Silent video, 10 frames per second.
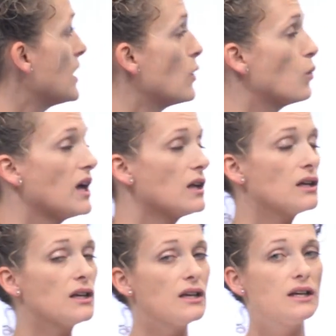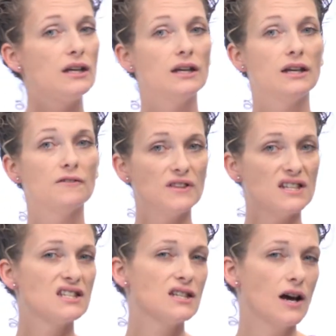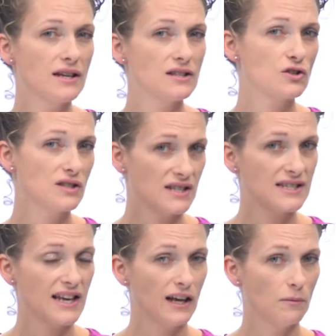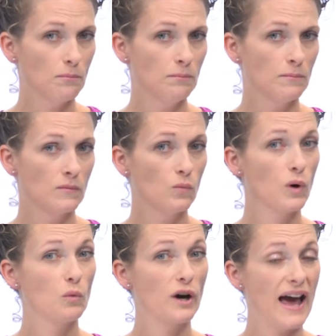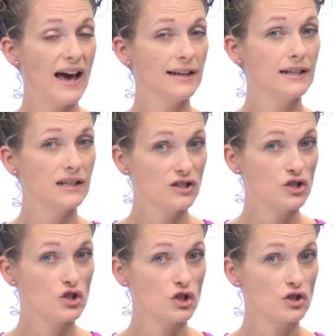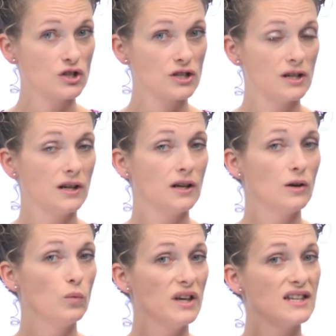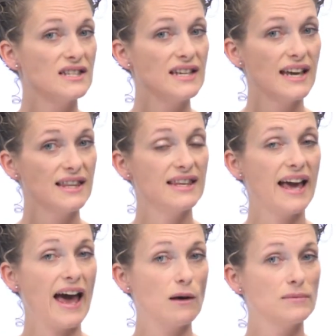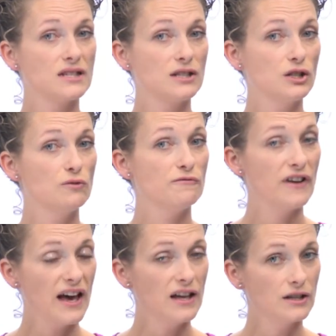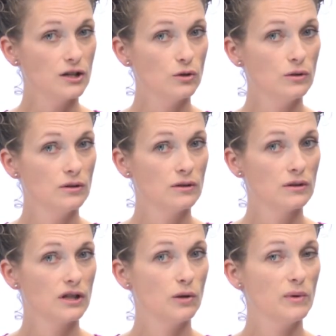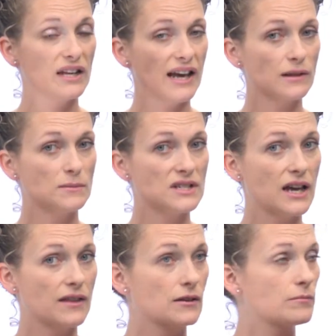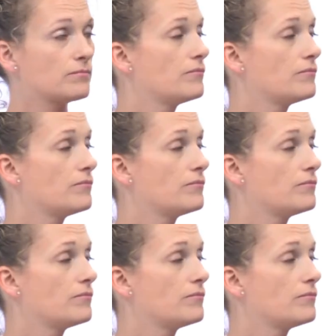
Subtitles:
Well, if the signs are the same when we're adding integers, we can take the absolute value and we can add them together.